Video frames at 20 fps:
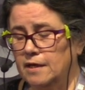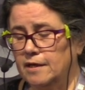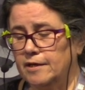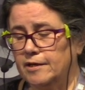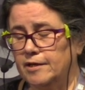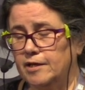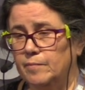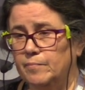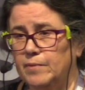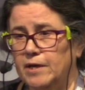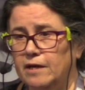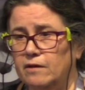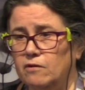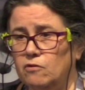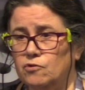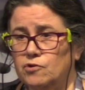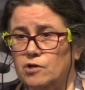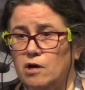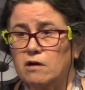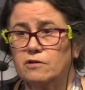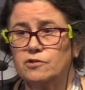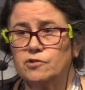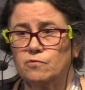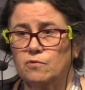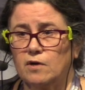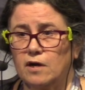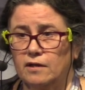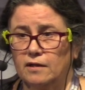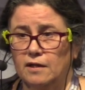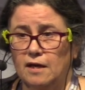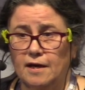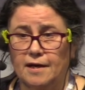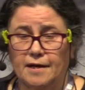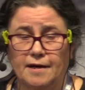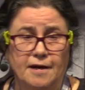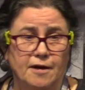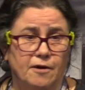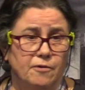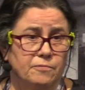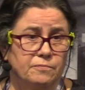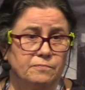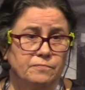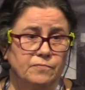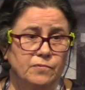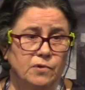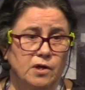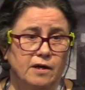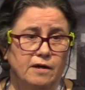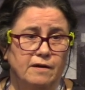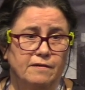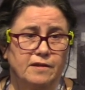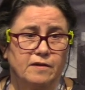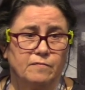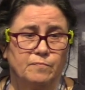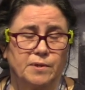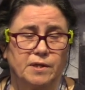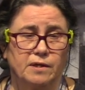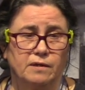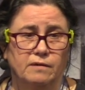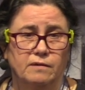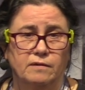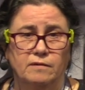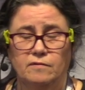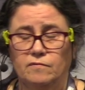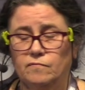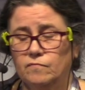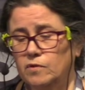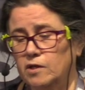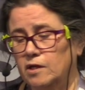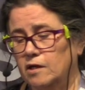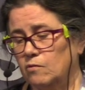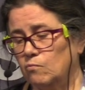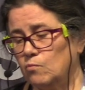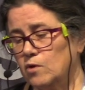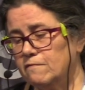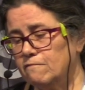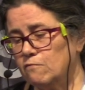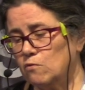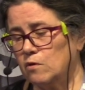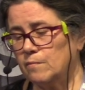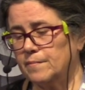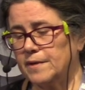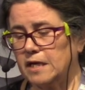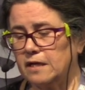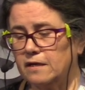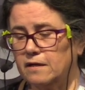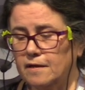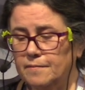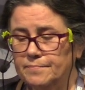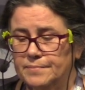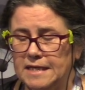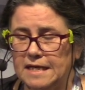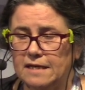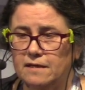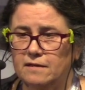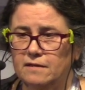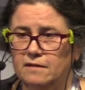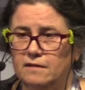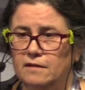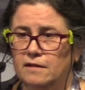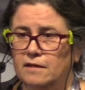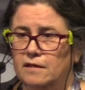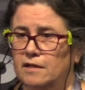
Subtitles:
And our docs are online now. They've been reformatted, updated.